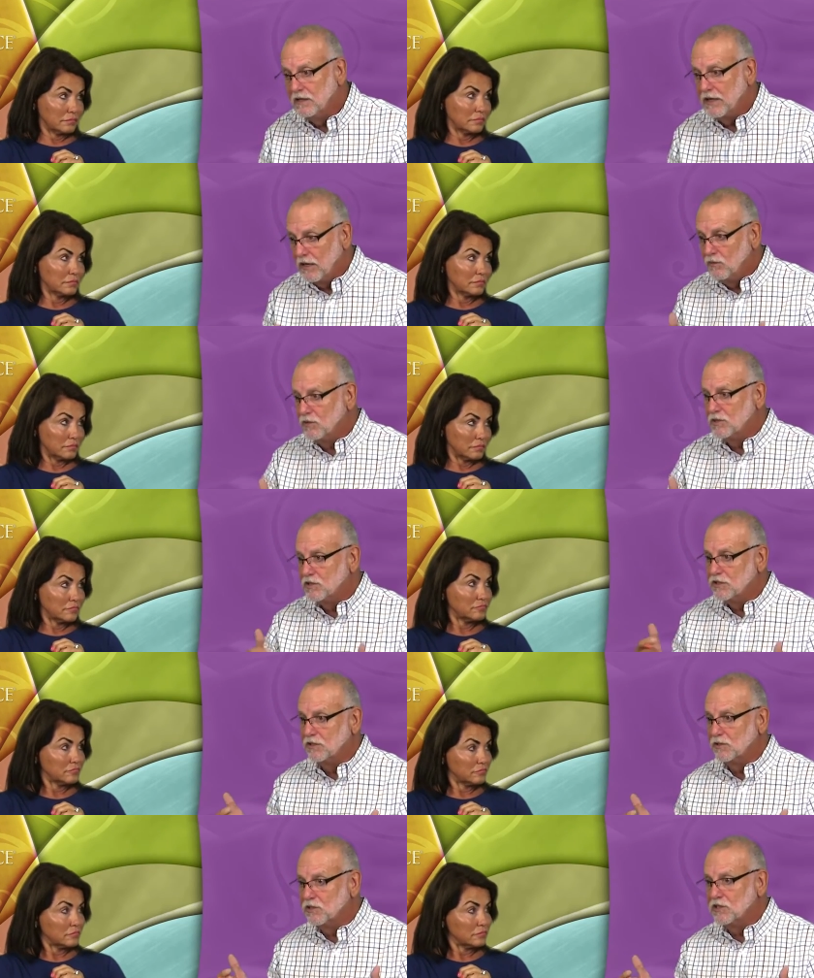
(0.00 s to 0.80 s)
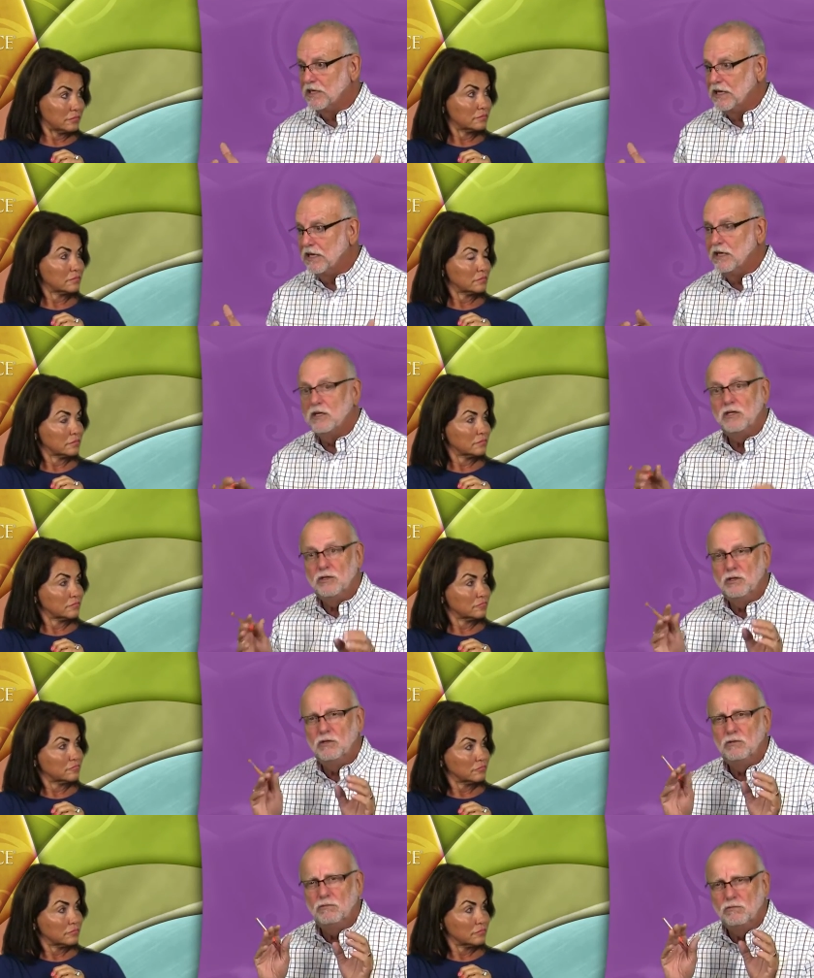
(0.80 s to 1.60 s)
Speaker 1: they would still say,
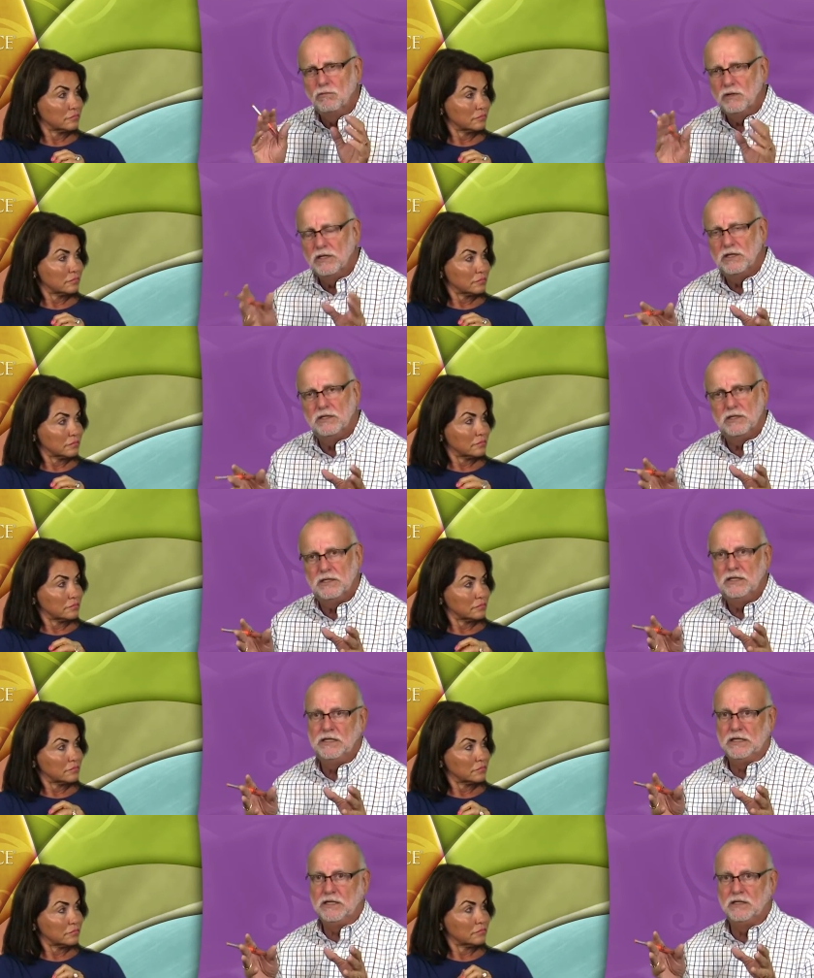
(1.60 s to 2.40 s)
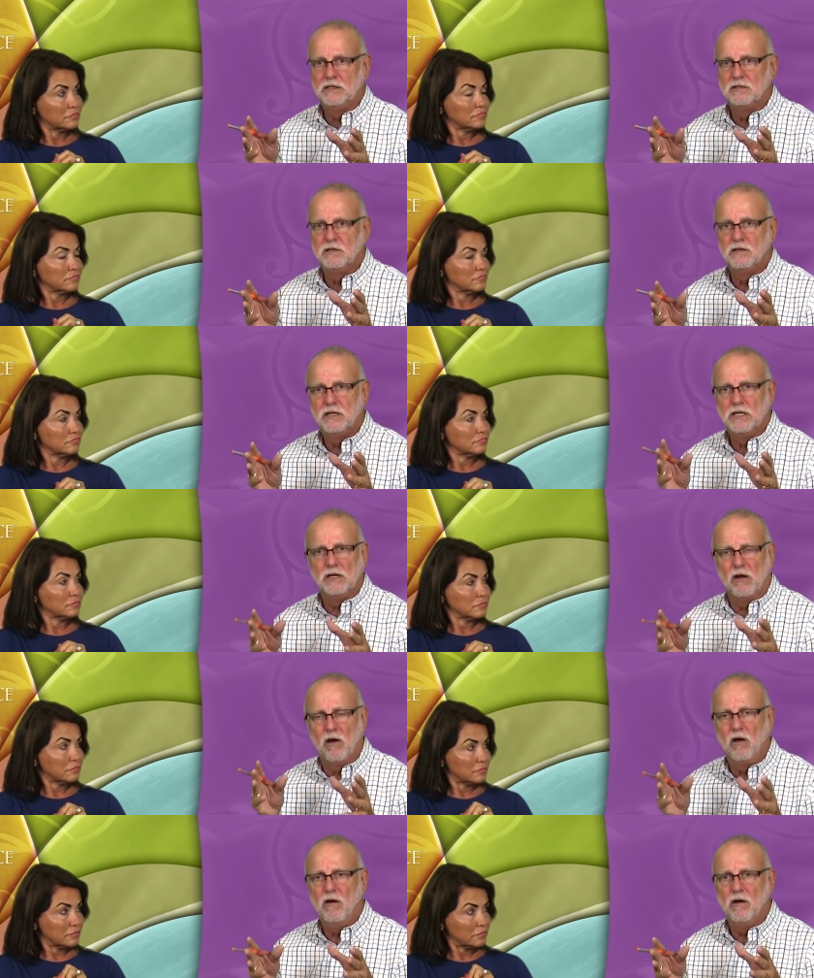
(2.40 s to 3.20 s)
you really need to think
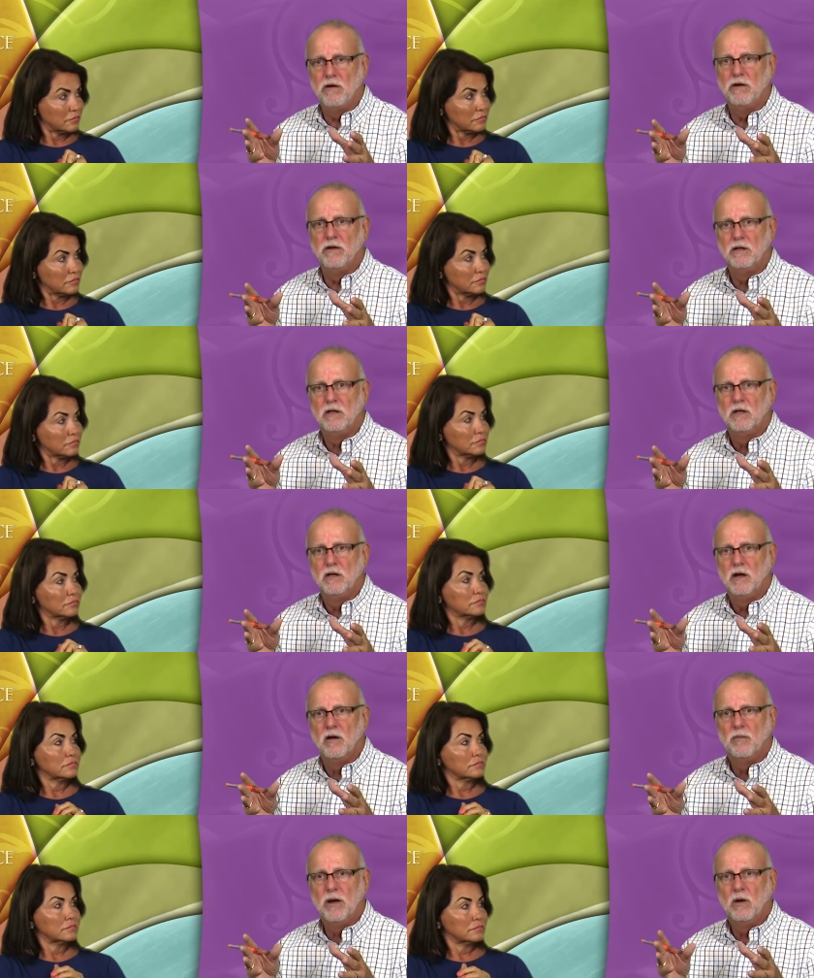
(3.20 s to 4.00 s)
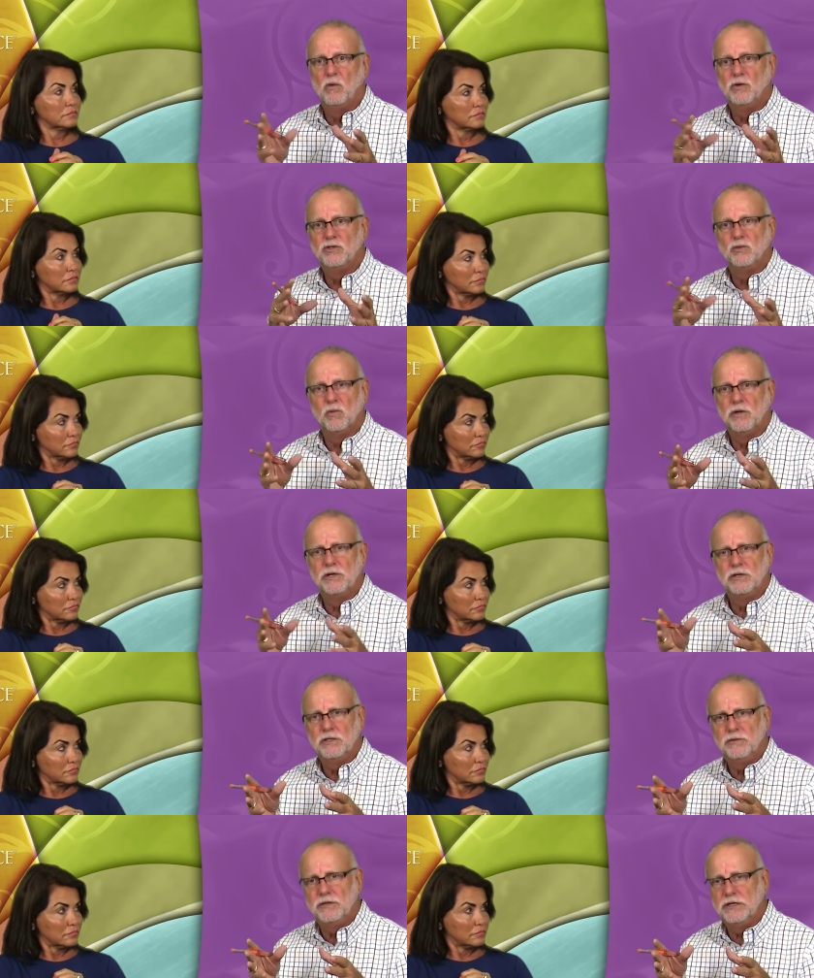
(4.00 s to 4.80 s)
hard about what you
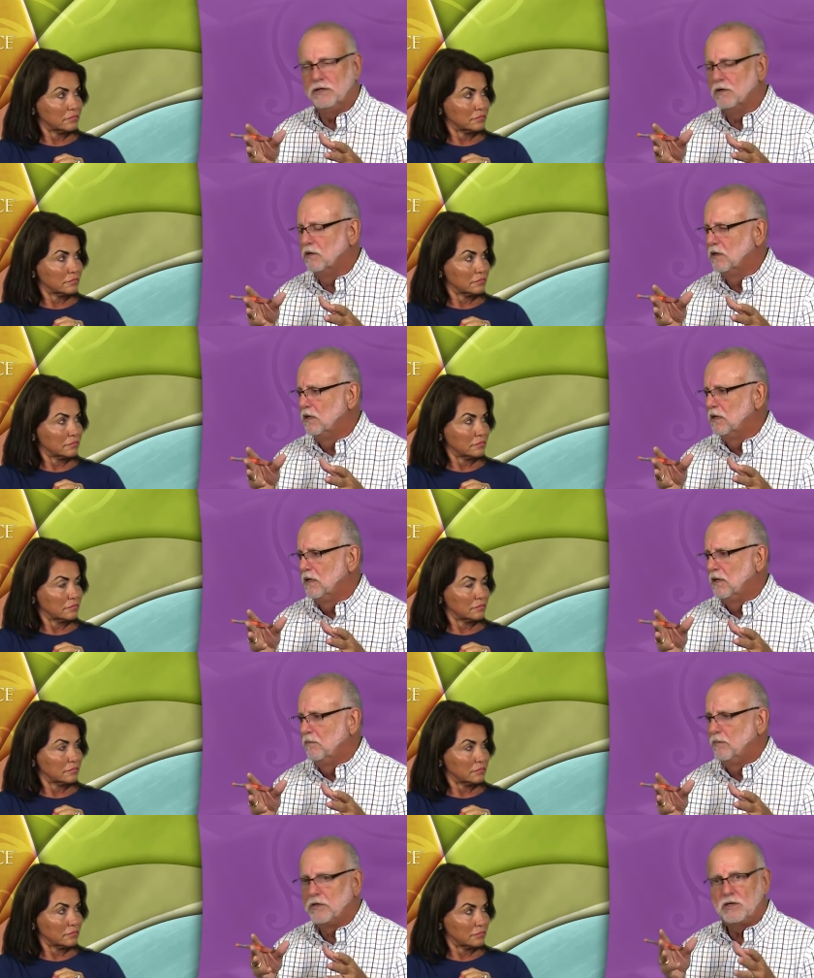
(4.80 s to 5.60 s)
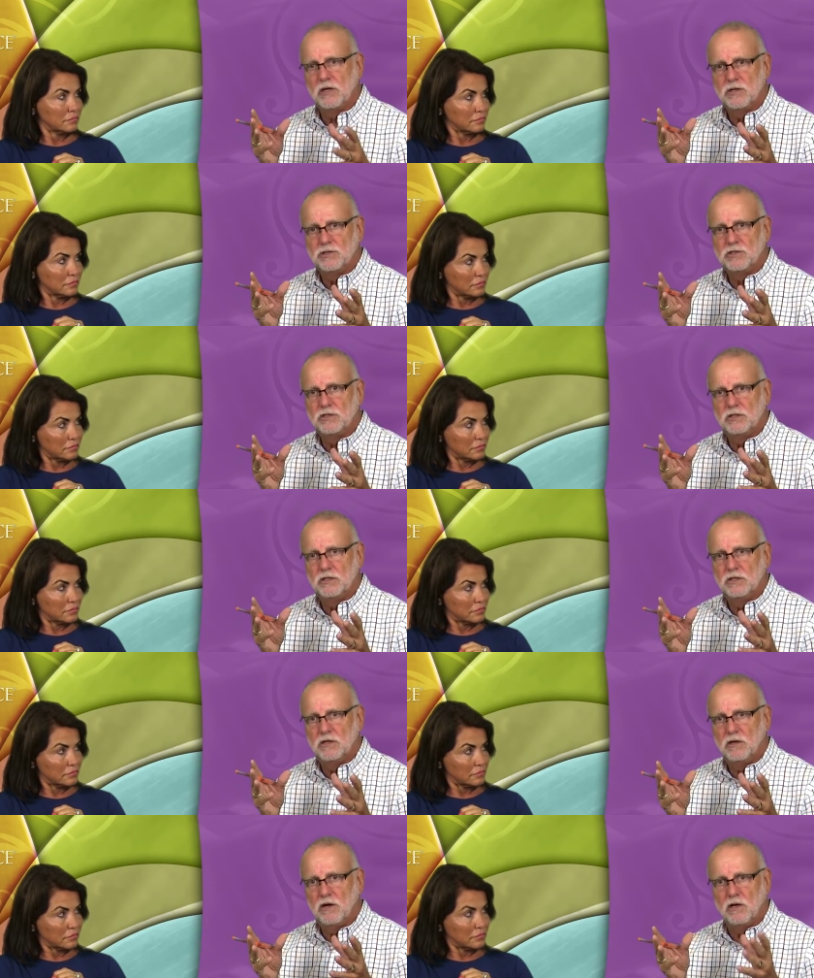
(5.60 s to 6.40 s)
want to do here because
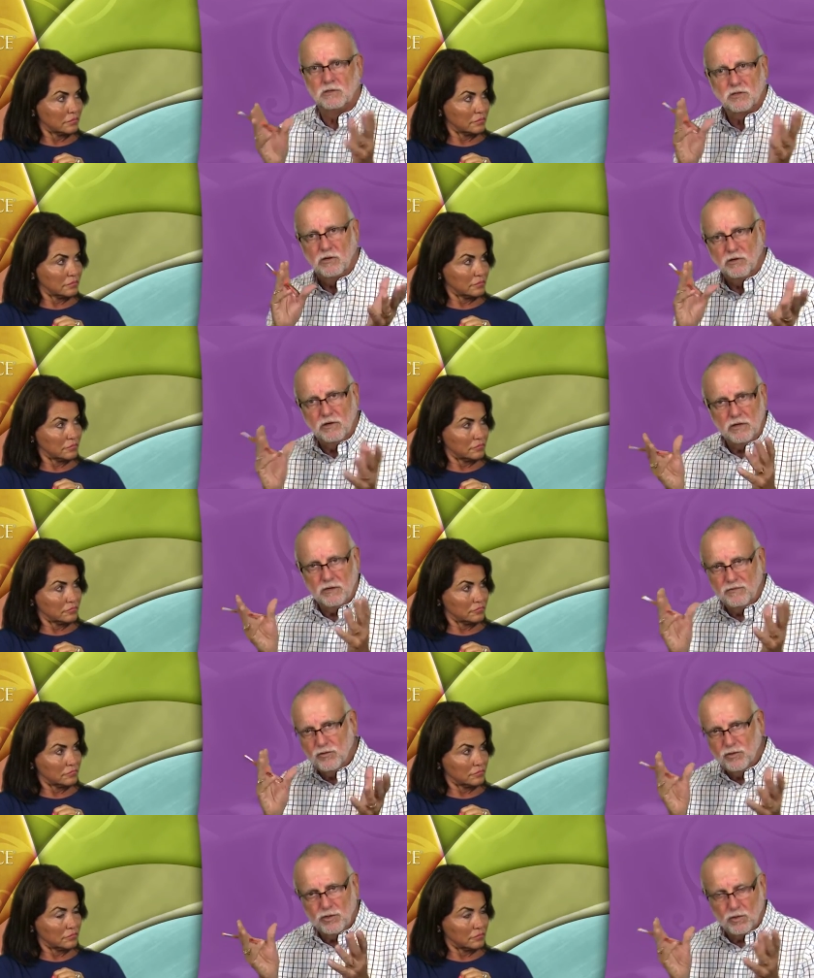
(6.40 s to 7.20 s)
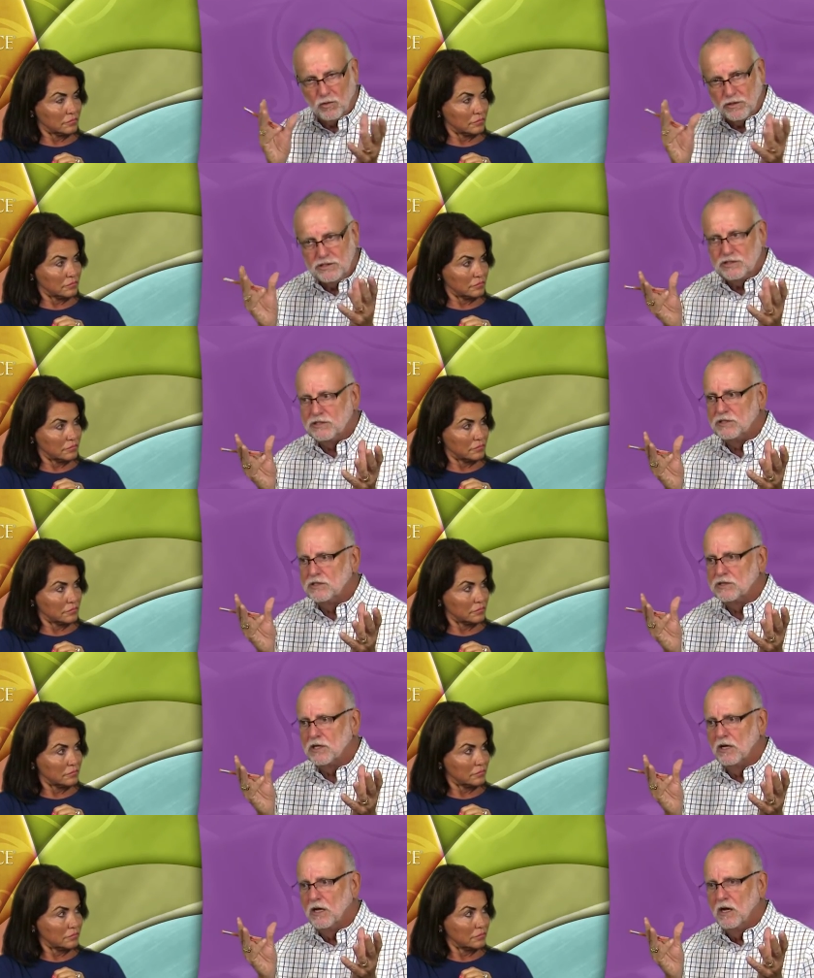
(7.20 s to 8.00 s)
the alternative
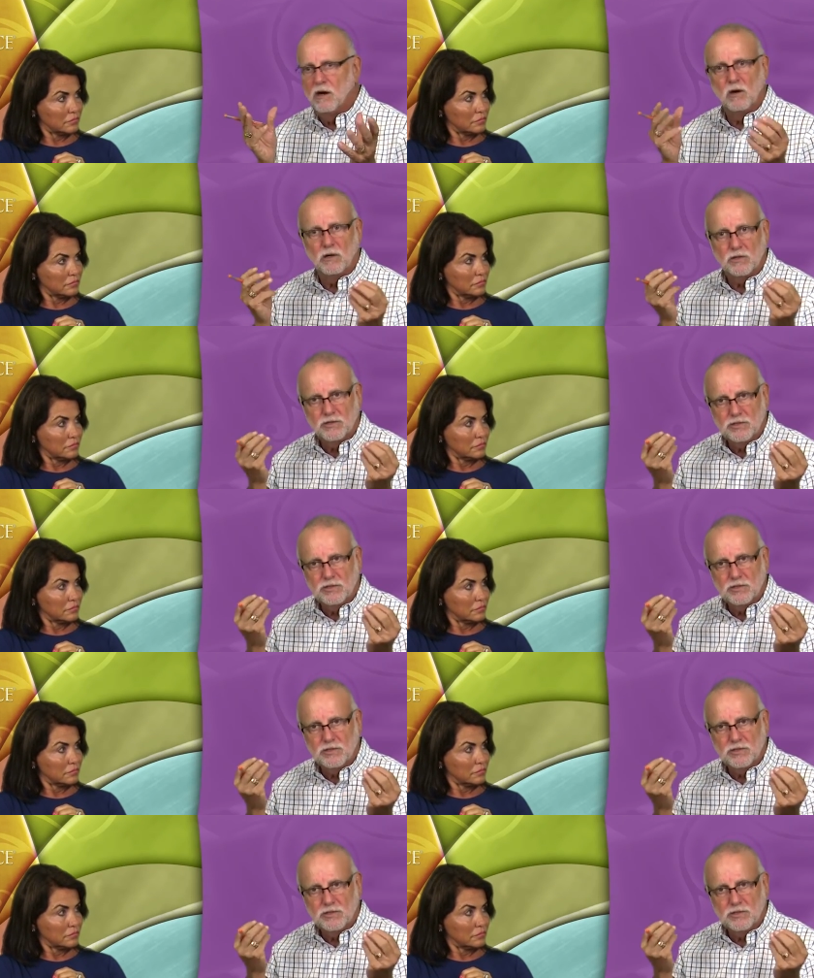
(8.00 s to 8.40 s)
choices are